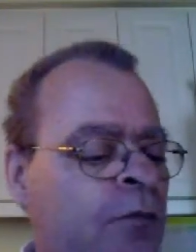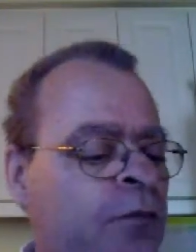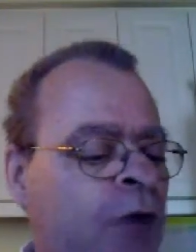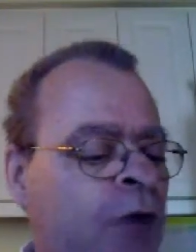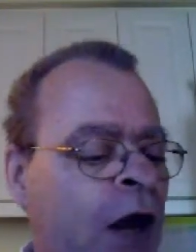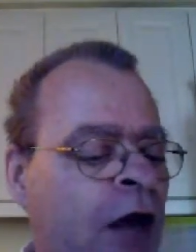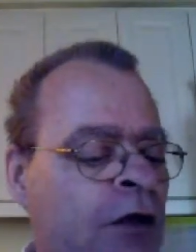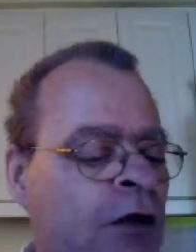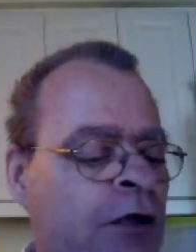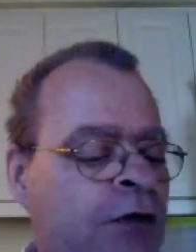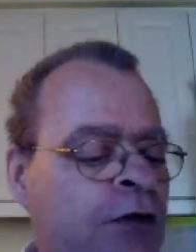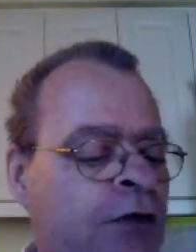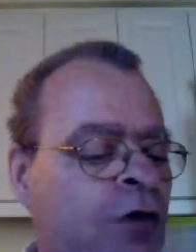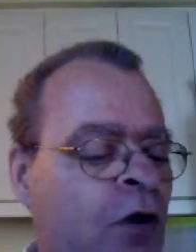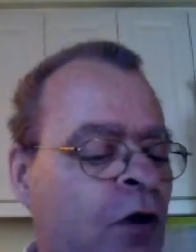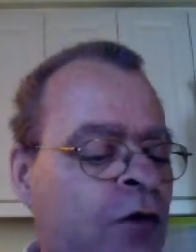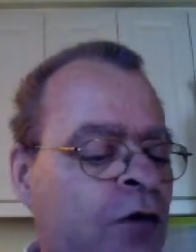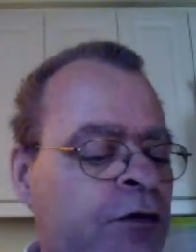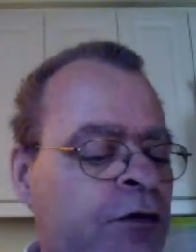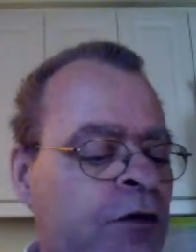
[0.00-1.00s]
Pilate
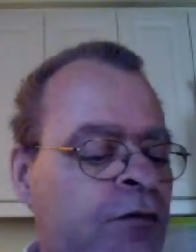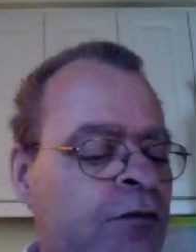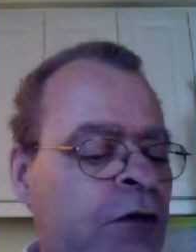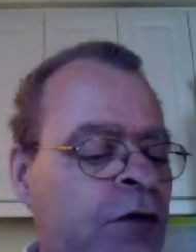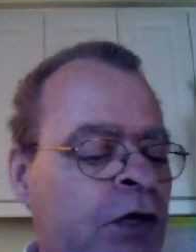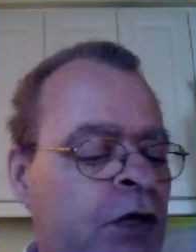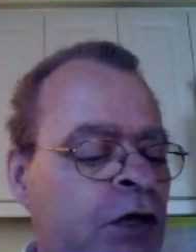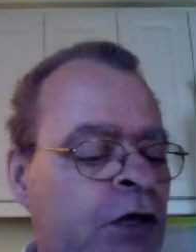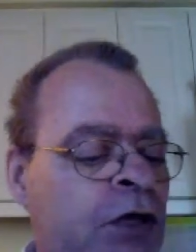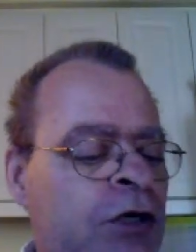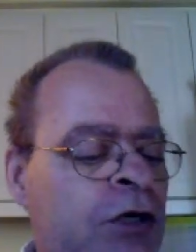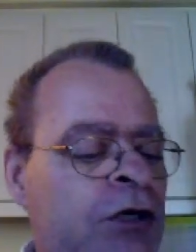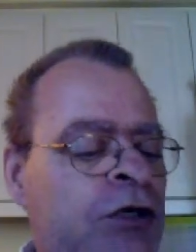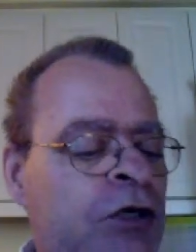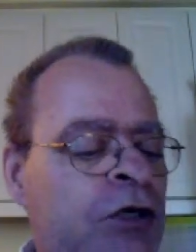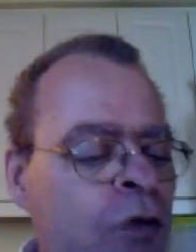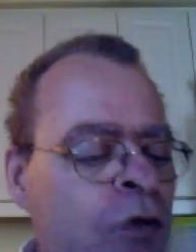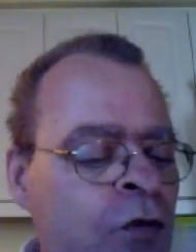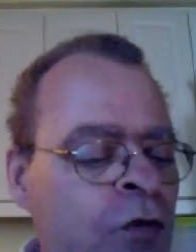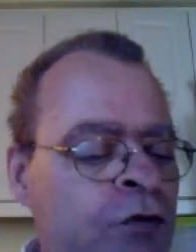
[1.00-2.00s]
told them,
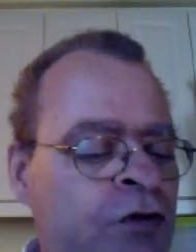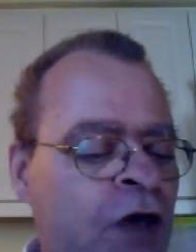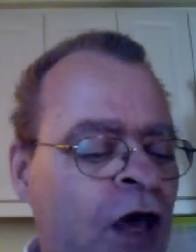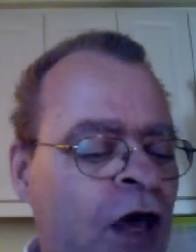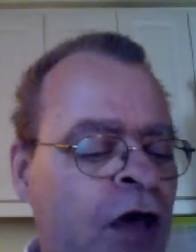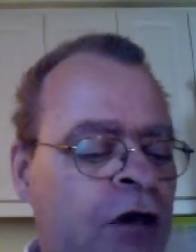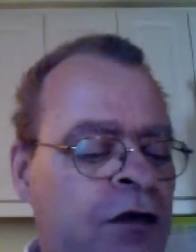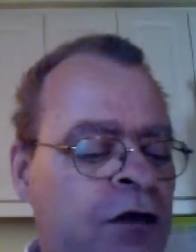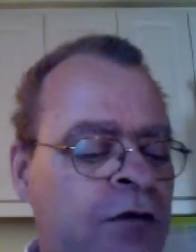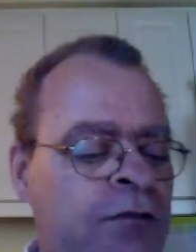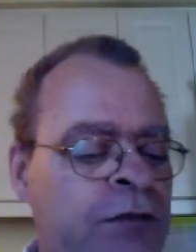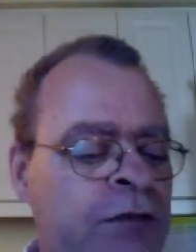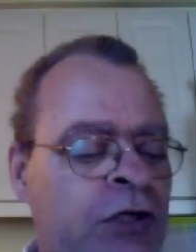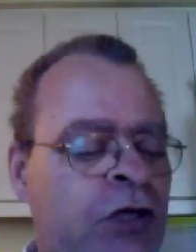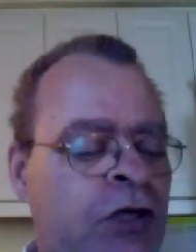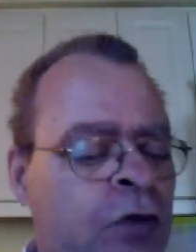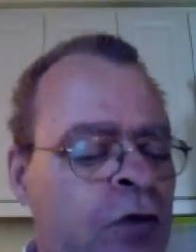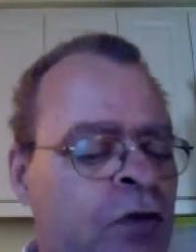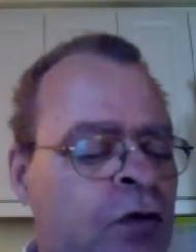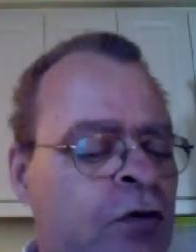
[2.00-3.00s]
"You take him,
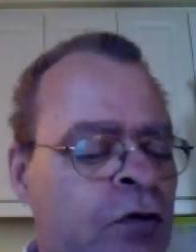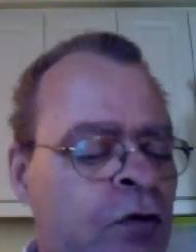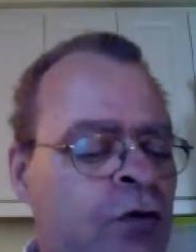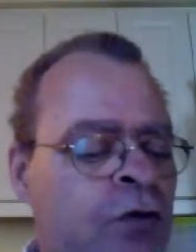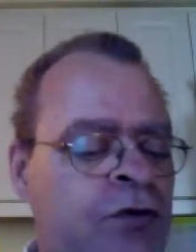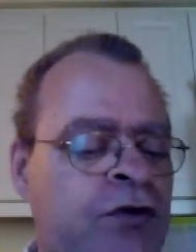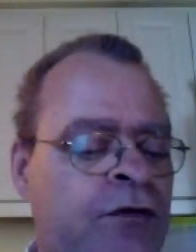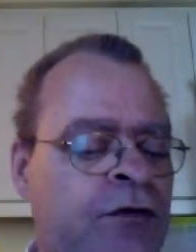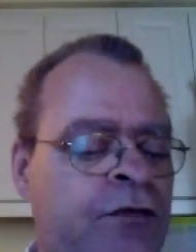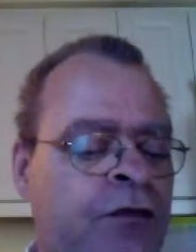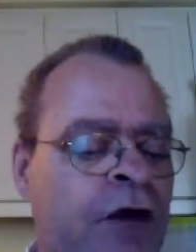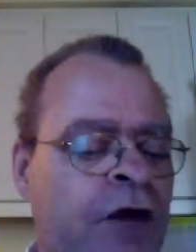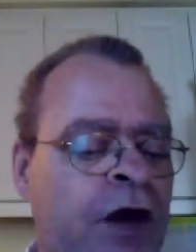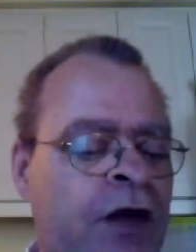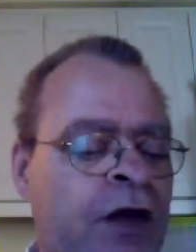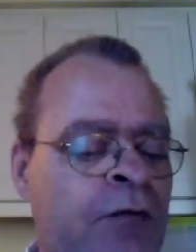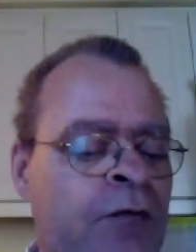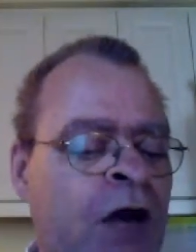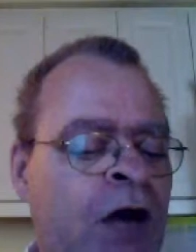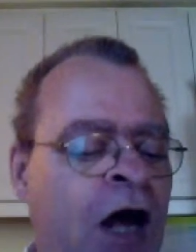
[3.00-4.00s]
you crucify
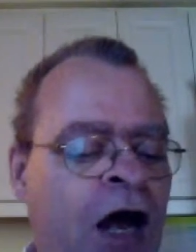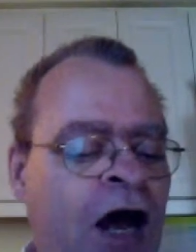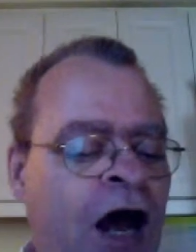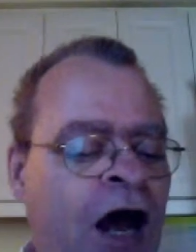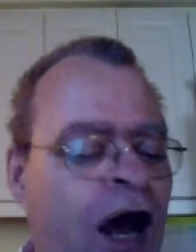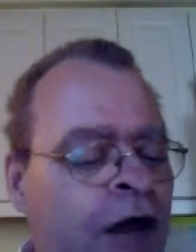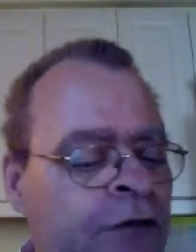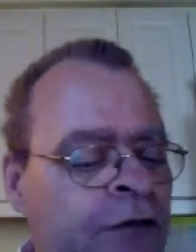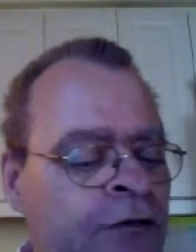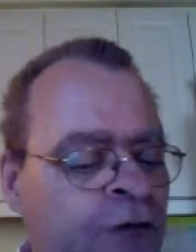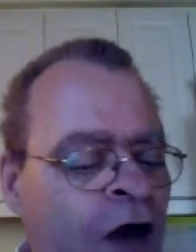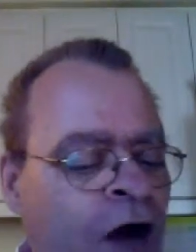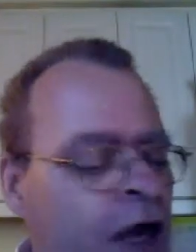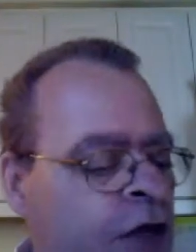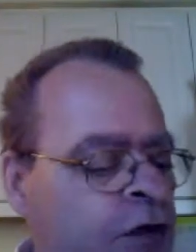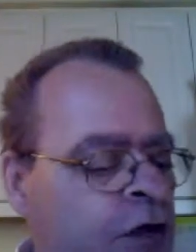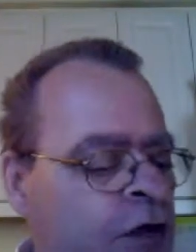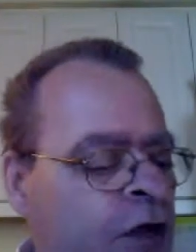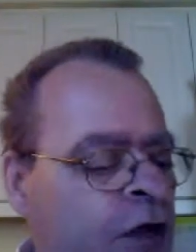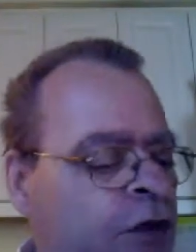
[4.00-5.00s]
him. I
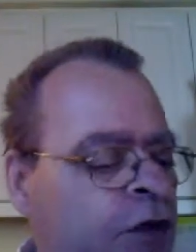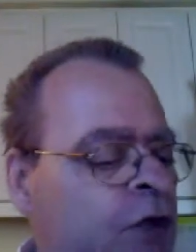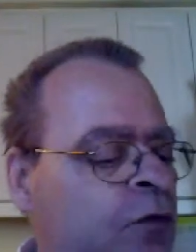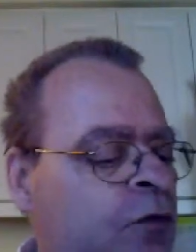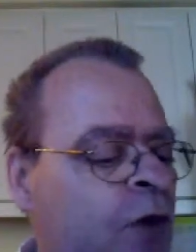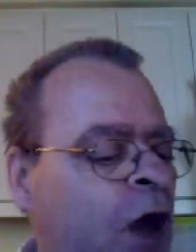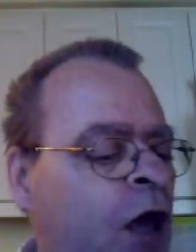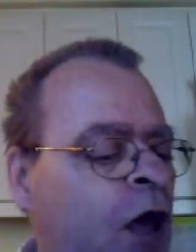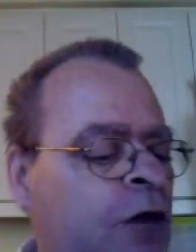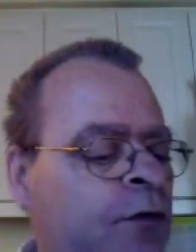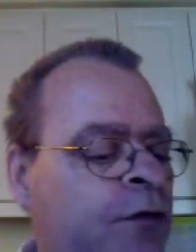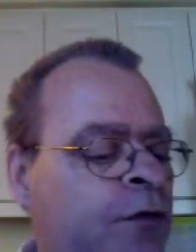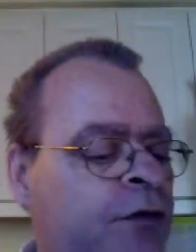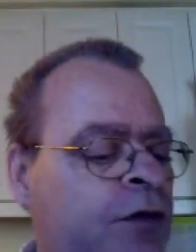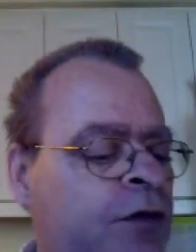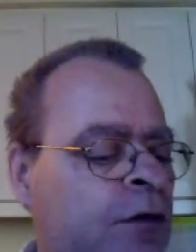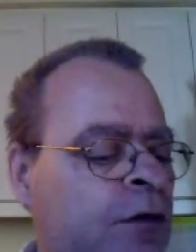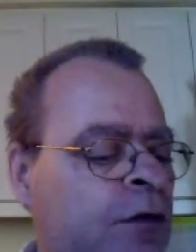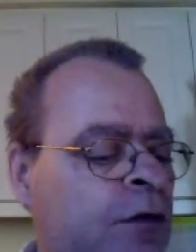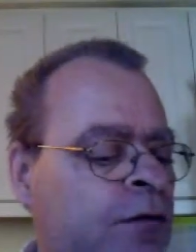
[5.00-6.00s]
find nothing wrong with
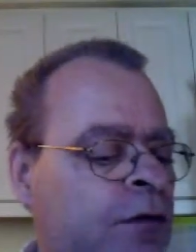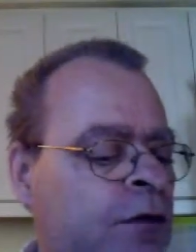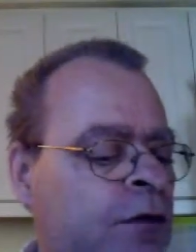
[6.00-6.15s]
him."